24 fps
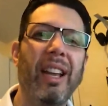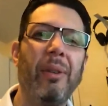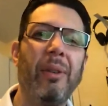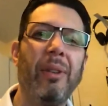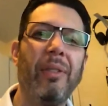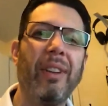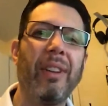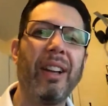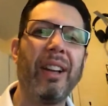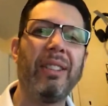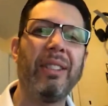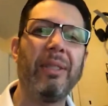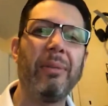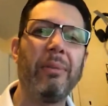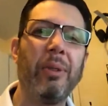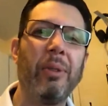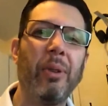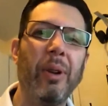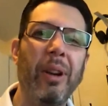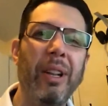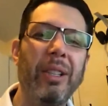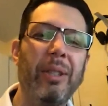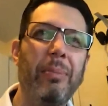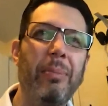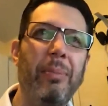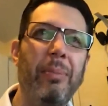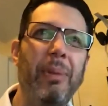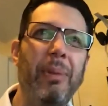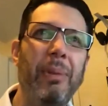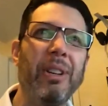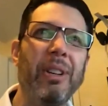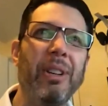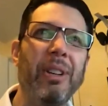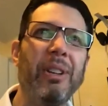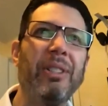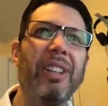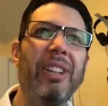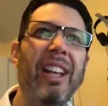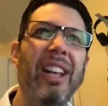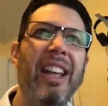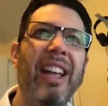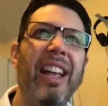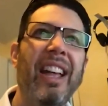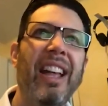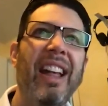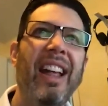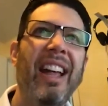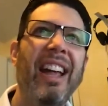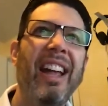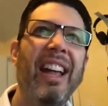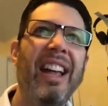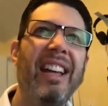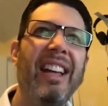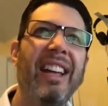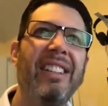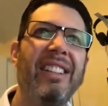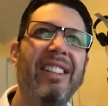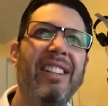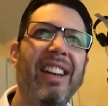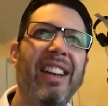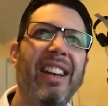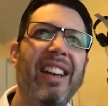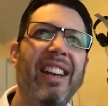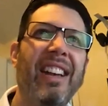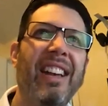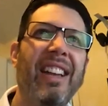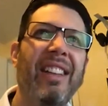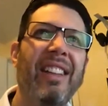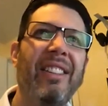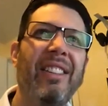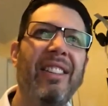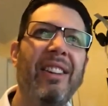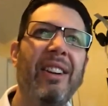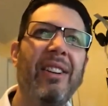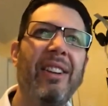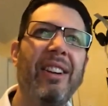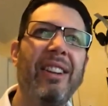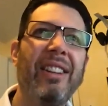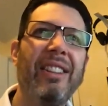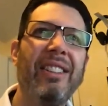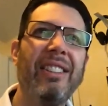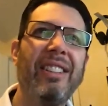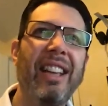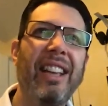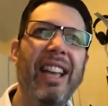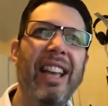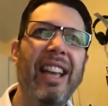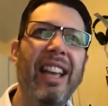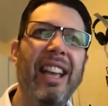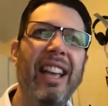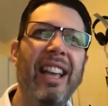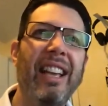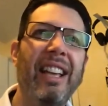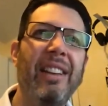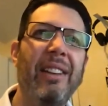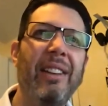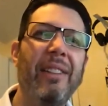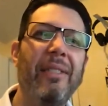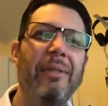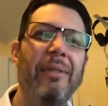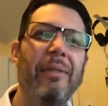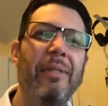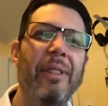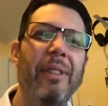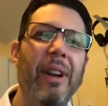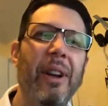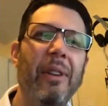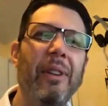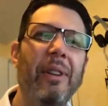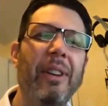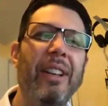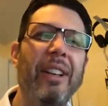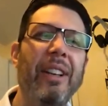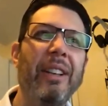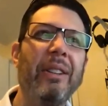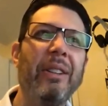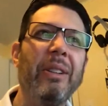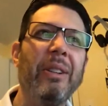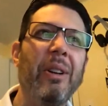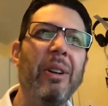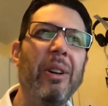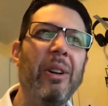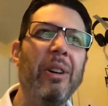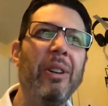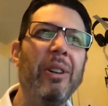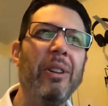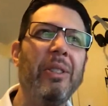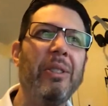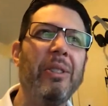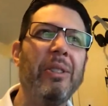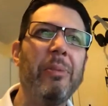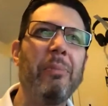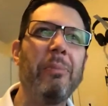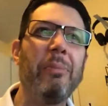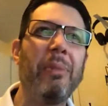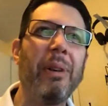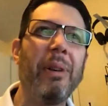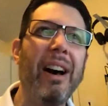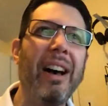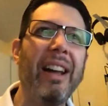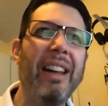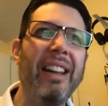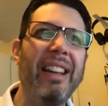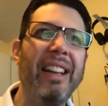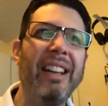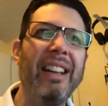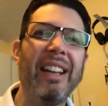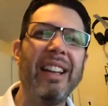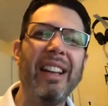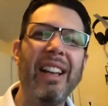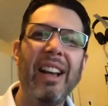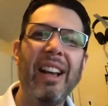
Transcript: We've got some great speakers, and uh, there is a very large body